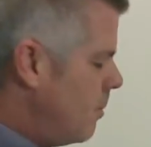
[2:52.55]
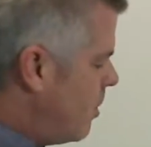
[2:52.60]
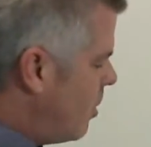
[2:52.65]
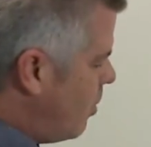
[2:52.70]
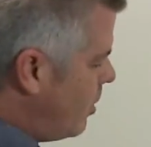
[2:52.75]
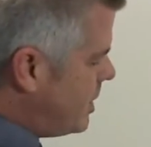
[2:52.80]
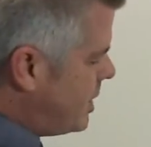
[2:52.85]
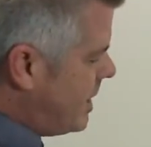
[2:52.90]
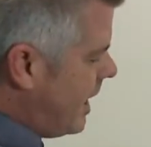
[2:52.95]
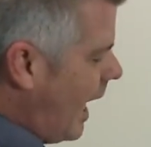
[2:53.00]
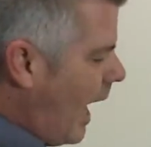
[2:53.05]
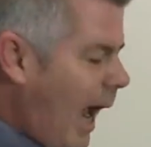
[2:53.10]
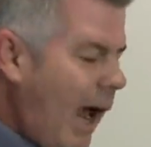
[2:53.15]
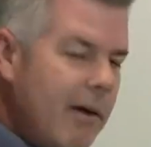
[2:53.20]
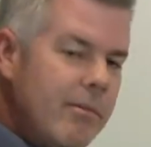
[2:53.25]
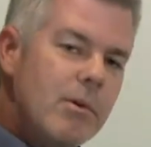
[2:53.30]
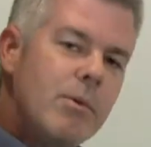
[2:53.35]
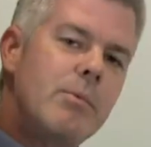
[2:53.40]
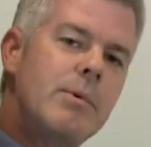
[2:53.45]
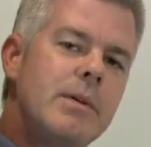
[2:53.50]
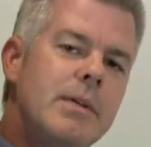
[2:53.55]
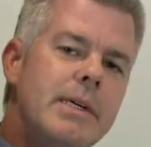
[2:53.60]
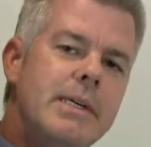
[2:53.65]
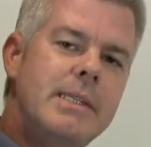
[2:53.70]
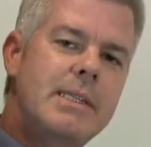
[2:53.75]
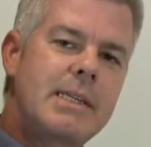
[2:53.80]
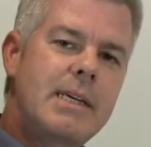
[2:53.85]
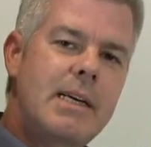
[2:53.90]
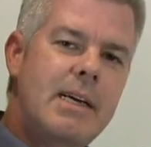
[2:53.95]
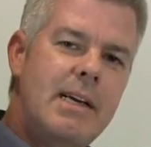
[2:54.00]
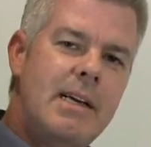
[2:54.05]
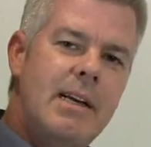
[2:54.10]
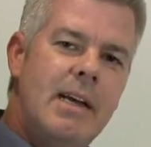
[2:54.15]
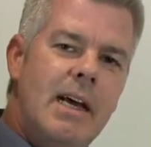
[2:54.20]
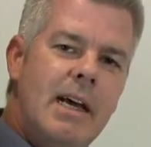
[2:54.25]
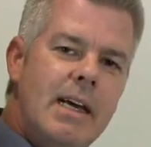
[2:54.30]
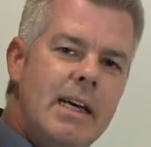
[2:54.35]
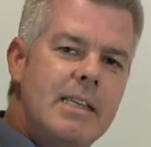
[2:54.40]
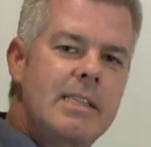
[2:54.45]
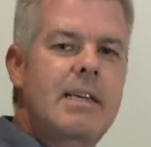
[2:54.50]
but what you haven't really
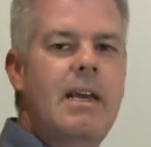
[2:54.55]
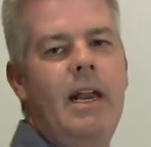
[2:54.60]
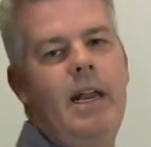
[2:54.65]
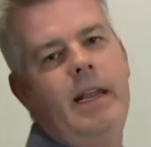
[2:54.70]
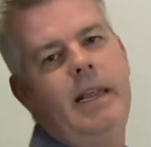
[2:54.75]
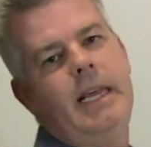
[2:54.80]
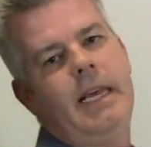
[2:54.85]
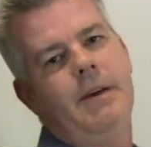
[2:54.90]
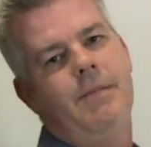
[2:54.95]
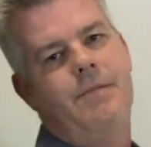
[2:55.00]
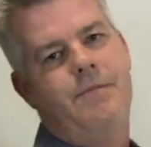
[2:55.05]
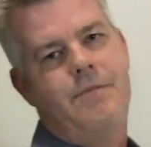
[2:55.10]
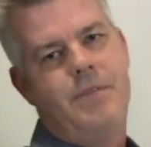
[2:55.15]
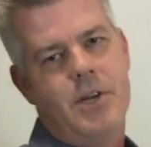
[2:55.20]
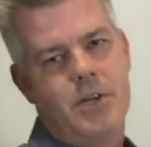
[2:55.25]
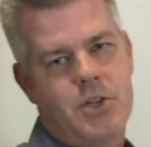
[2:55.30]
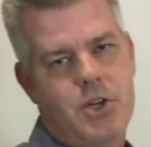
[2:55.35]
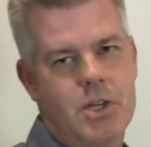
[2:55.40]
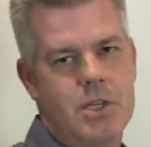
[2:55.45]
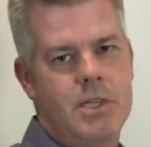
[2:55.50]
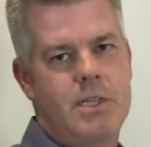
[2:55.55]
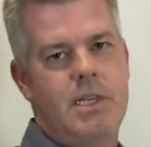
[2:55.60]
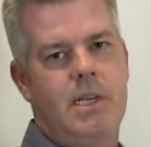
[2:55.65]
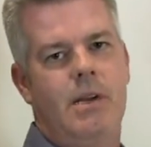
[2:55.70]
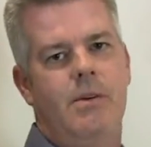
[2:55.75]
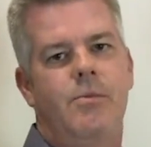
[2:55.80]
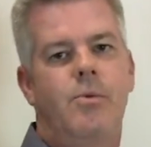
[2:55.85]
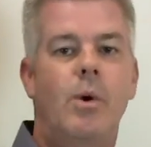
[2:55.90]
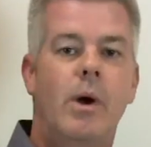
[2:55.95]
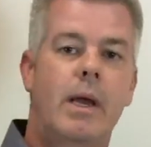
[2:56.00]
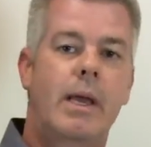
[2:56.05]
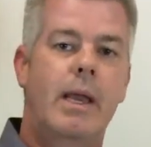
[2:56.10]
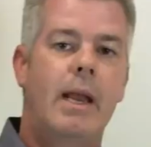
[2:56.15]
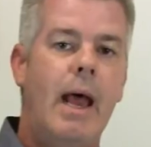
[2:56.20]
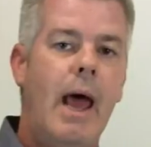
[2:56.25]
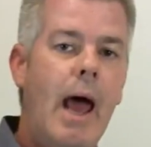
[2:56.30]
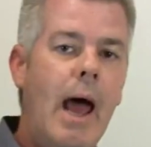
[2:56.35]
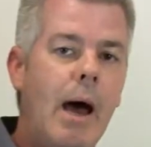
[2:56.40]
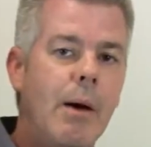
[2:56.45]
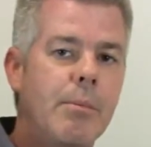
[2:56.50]
seen is kind of the efficiency of what
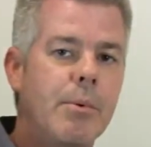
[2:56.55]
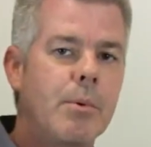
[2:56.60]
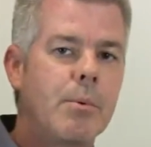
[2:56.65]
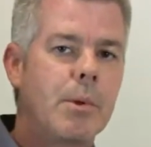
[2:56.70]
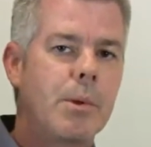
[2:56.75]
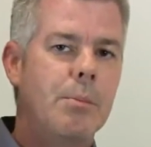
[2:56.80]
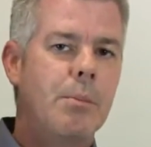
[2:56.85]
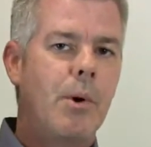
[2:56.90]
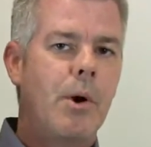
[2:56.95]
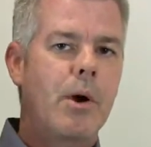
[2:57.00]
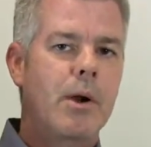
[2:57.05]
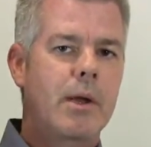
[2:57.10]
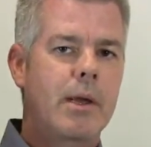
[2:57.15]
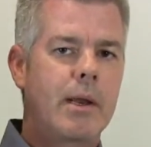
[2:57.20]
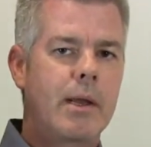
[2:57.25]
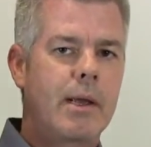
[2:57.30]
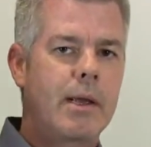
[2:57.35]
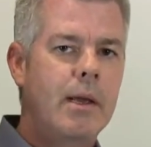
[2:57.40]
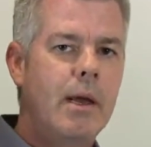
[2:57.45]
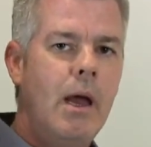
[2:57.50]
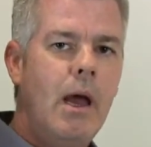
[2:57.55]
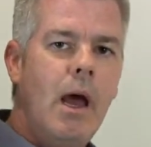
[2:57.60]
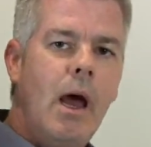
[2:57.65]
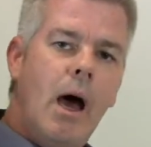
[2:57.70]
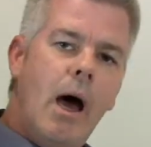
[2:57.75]
can happen with marketing